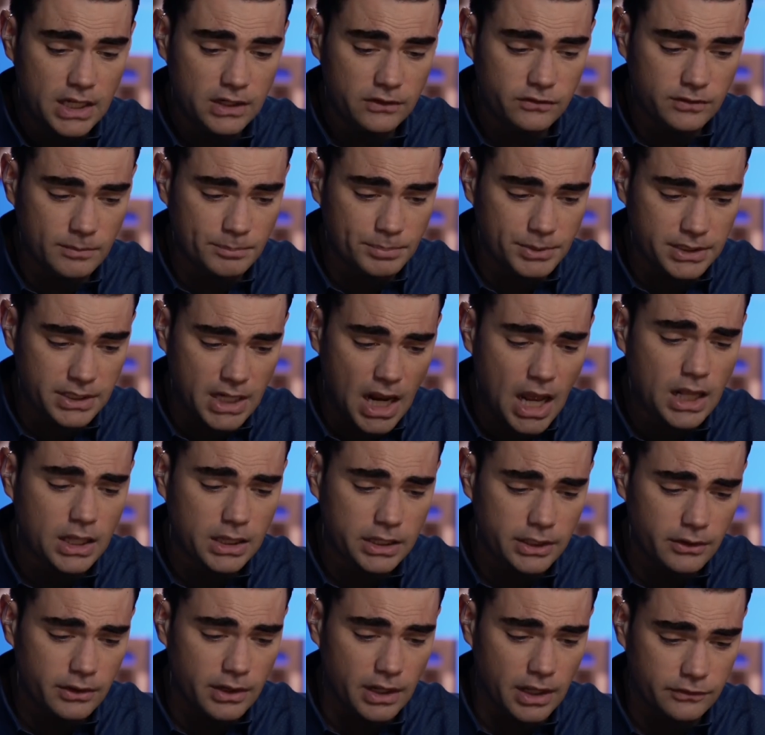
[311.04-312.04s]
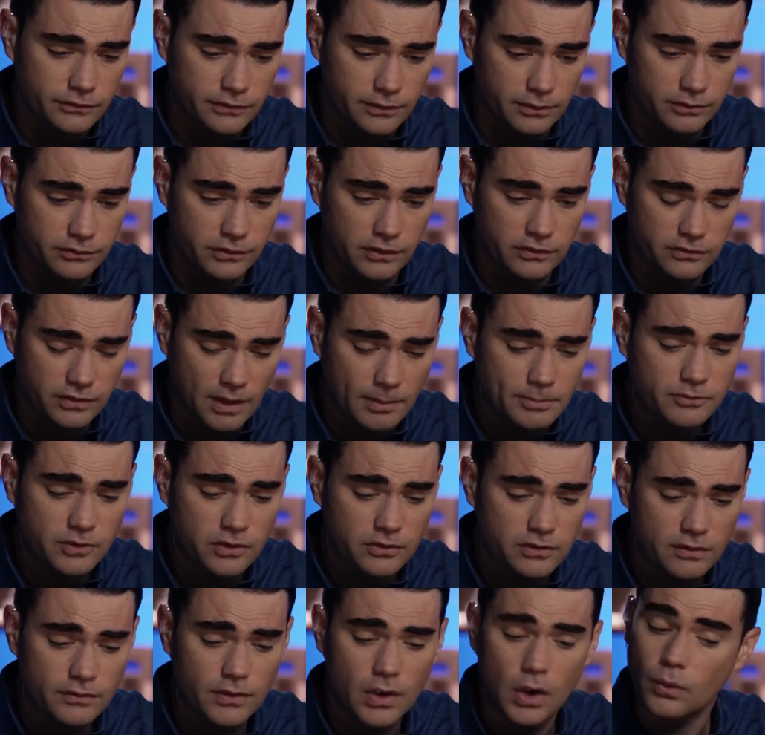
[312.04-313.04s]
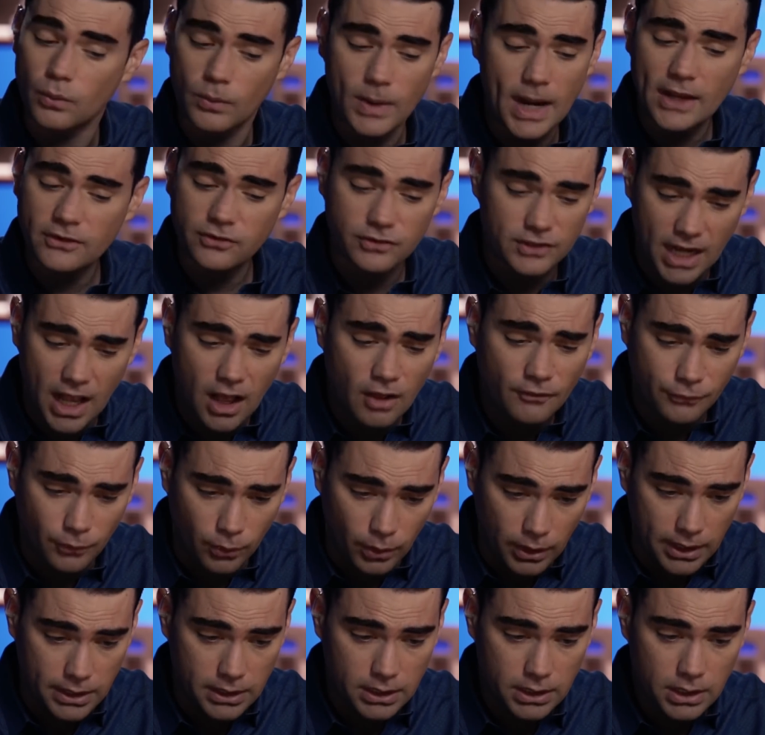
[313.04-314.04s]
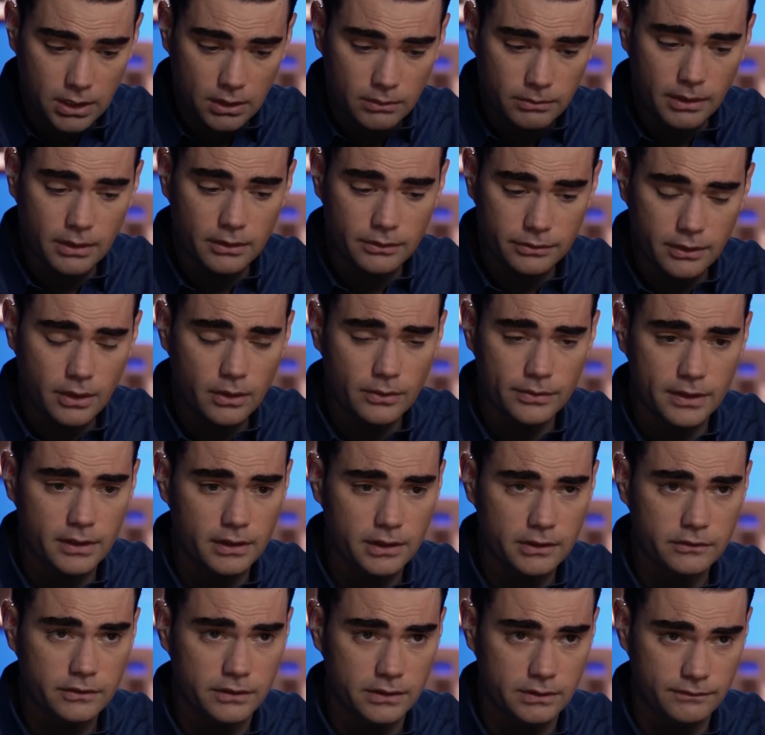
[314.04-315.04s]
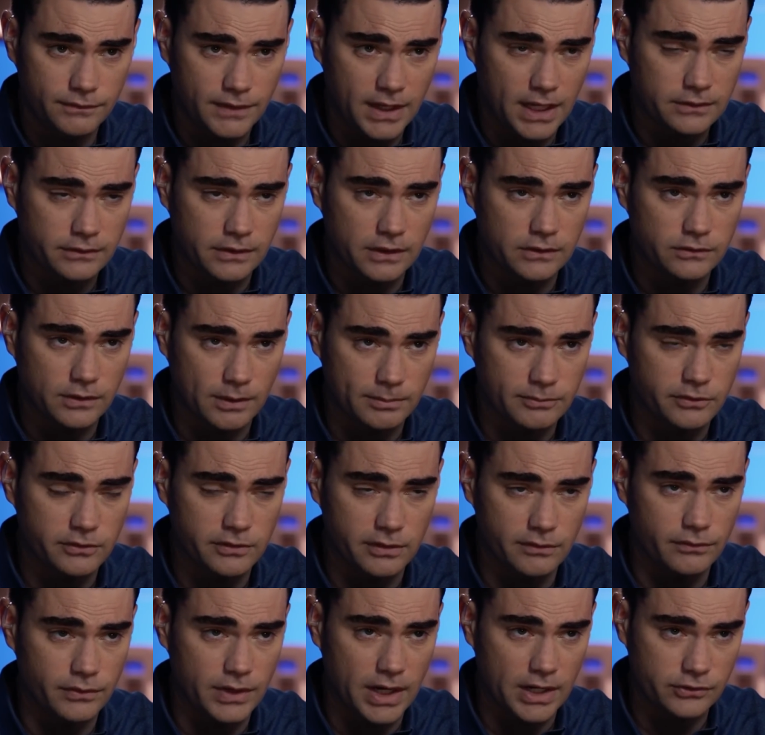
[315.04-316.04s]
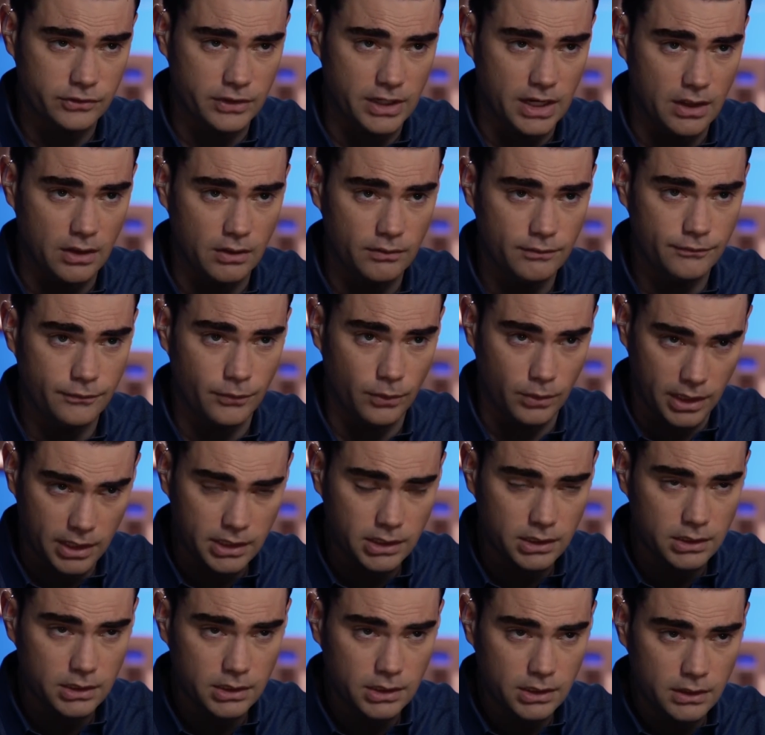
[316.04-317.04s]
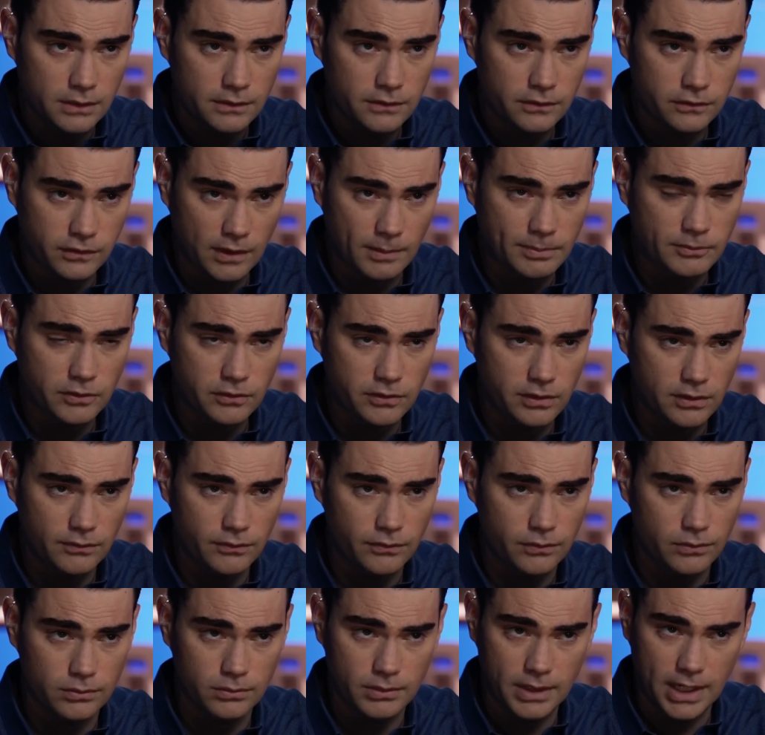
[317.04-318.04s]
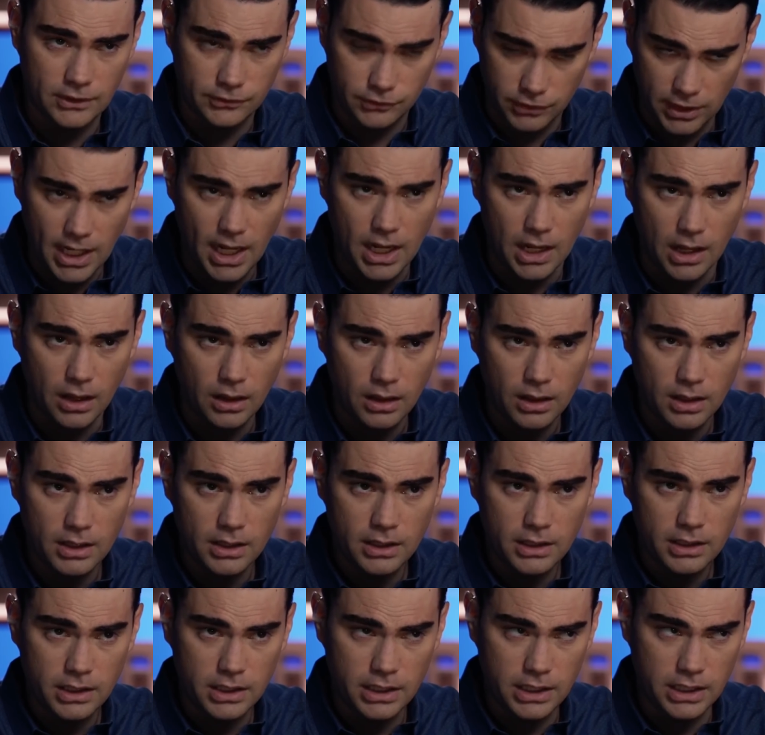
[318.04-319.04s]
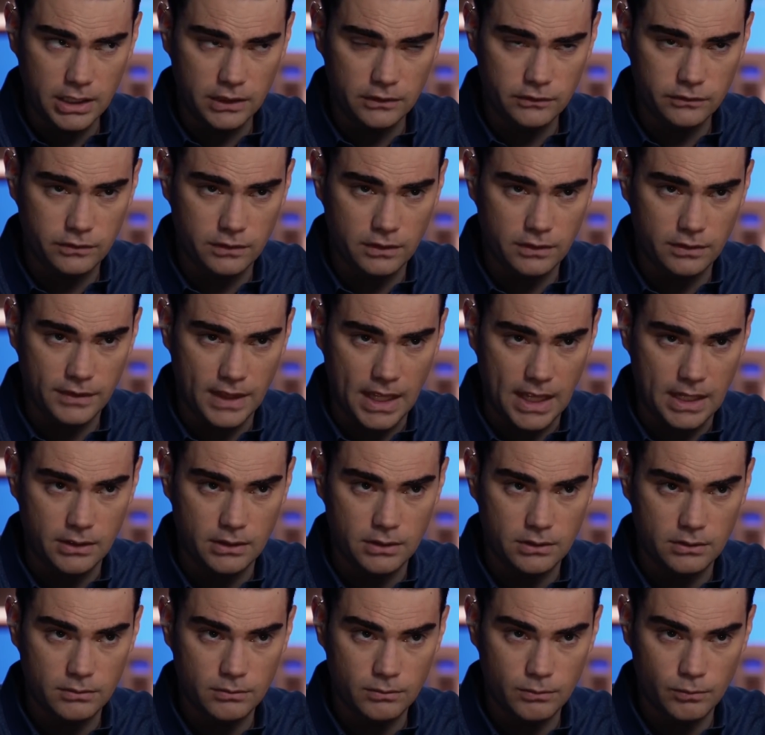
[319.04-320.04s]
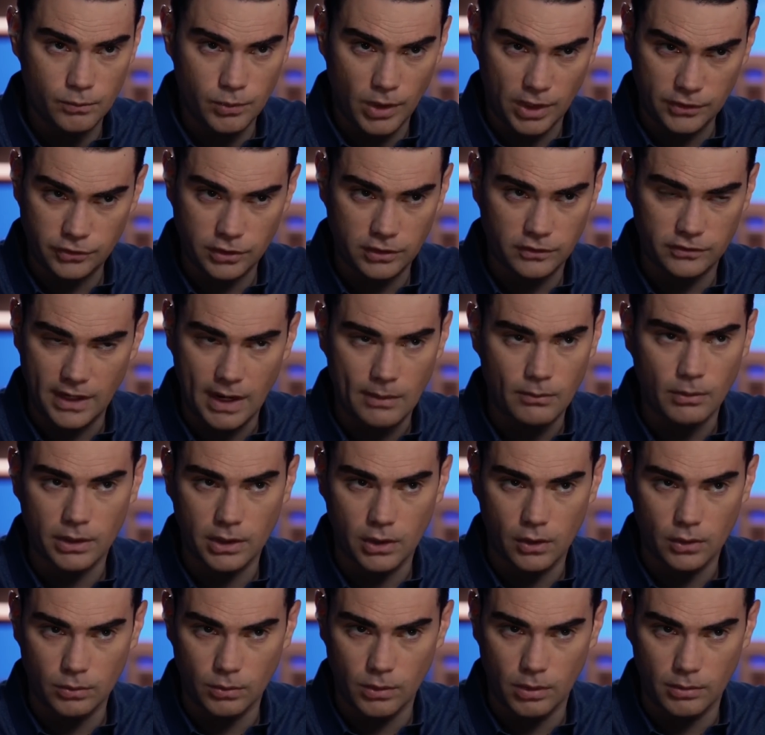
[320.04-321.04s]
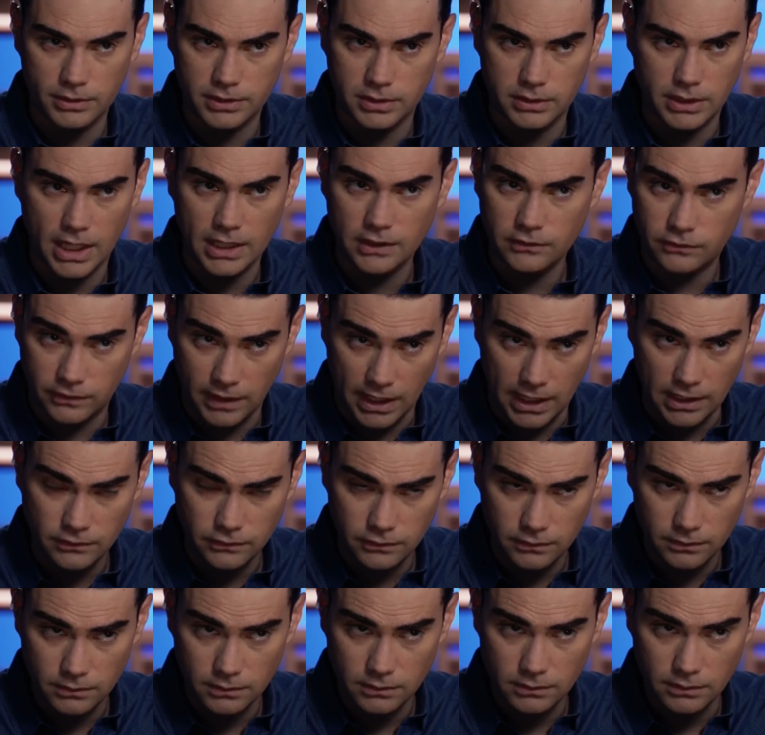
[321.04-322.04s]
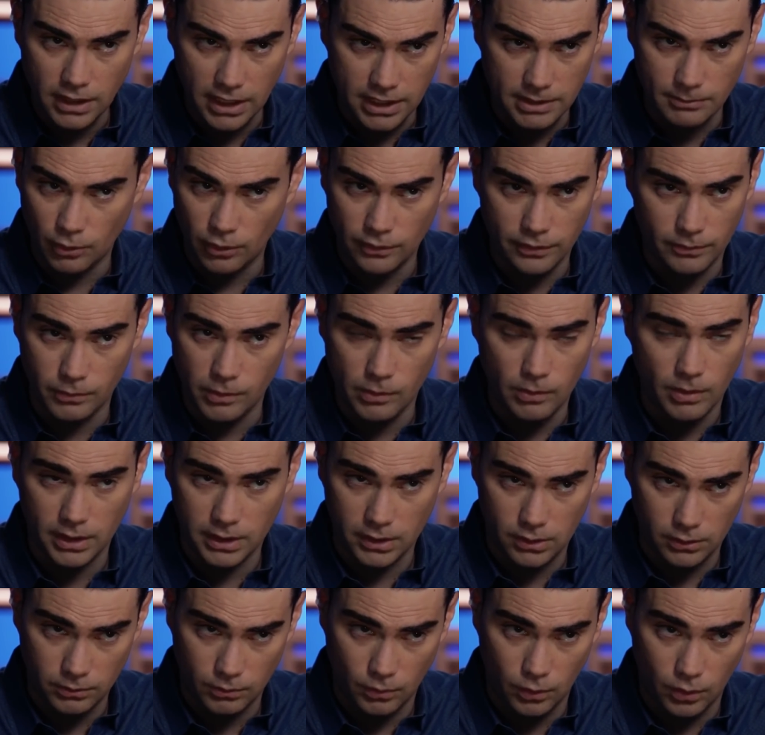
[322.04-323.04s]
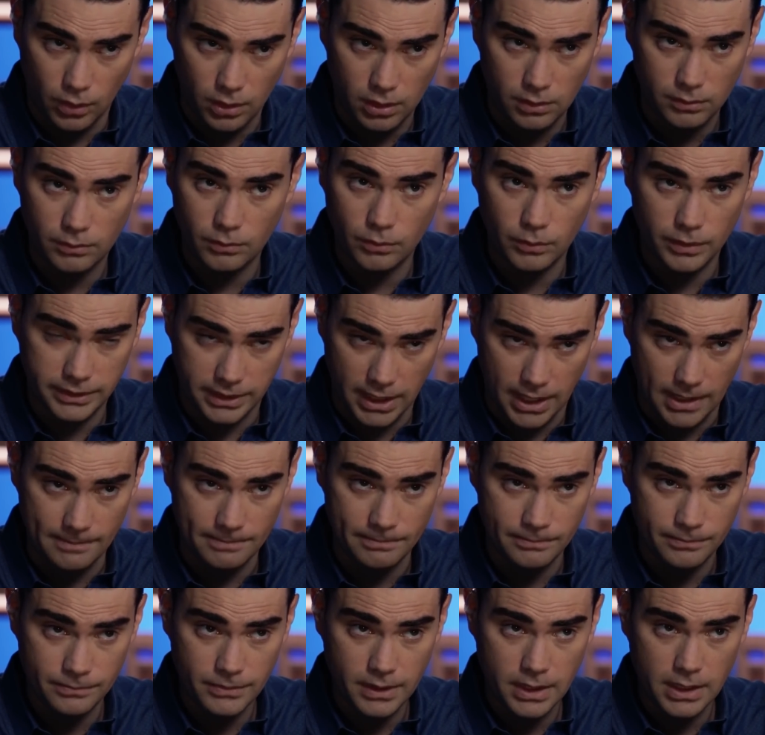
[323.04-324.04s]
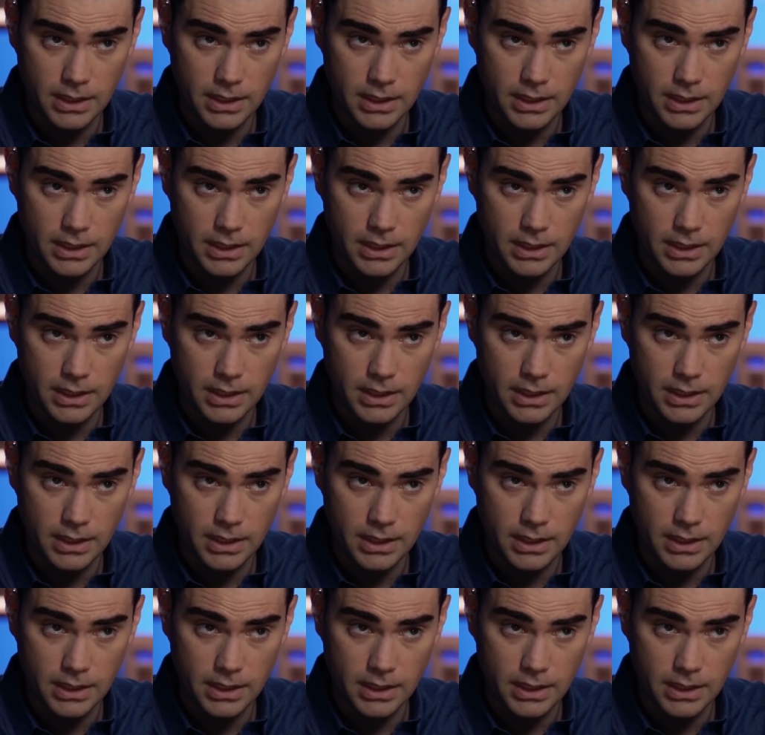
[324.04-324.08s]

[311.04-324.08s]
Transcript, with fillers: It is simply not clear to us there is a substantive rationale for it. Well, no, there is, in fact, a substantive rationale for it. The substantive rationale is that Russia does not want to go to war with the United States any more than we want to go to war with them.